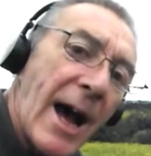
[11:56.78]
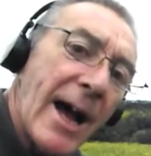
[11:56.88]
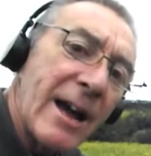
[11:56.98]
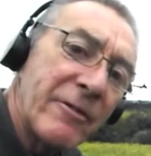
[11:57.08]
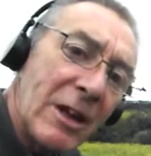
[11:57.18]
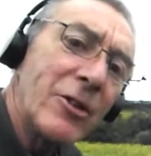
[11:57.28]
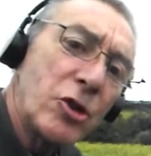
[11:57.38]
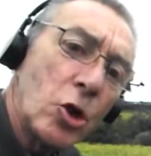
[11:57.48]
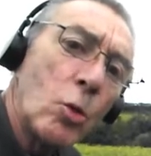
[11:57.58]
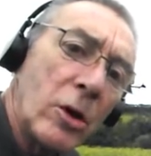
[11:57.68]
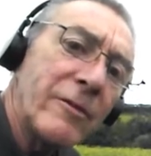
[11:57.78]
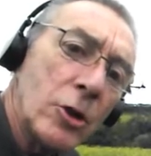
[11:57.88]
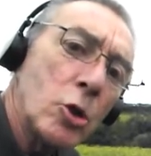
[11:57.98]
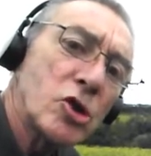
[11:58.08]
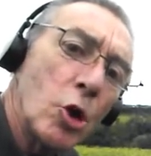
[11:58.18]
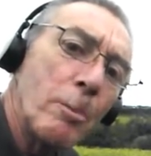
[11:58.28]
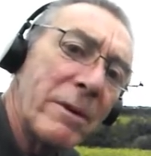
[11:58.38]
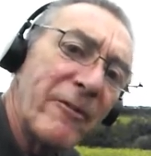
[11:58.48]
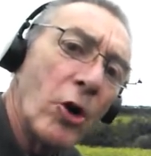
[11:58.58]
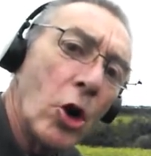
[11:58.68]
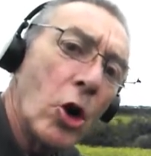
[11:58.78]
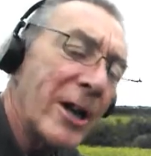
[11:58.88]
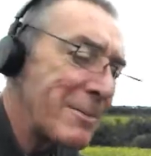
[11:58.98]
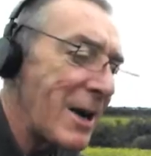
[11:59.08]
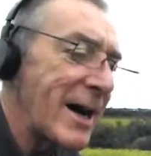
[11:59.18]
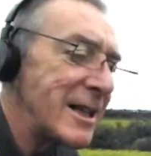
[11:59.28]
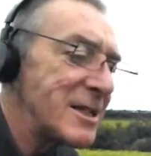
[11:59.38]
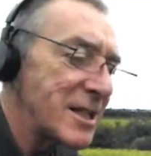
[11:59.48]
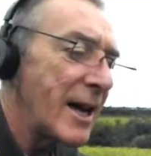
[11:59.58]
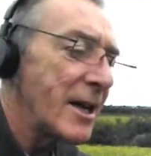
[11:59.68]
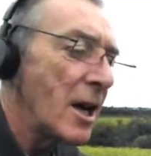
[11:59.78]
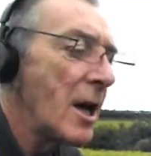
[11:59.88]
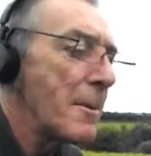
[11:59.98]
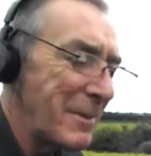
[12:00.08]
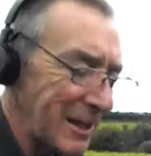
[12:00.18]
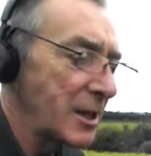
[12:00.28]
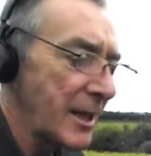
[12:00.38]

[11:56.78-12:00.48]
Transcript: I have never dug one of those up before in my entire metal